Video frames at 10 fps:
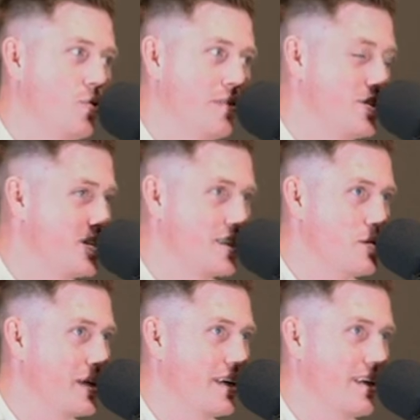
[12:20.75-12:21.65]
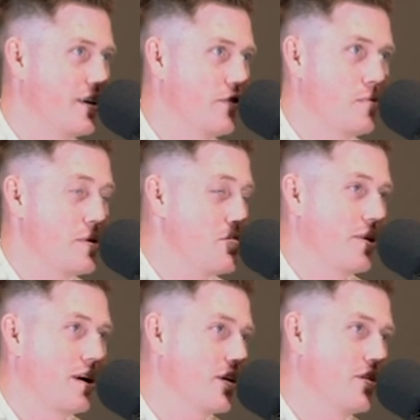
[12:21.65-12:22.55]
we've just seen the beginning of the
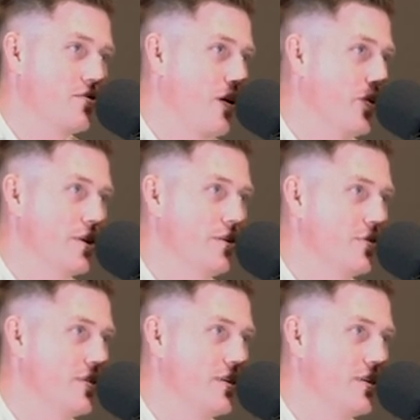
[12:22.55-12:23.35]
people that are going to follow you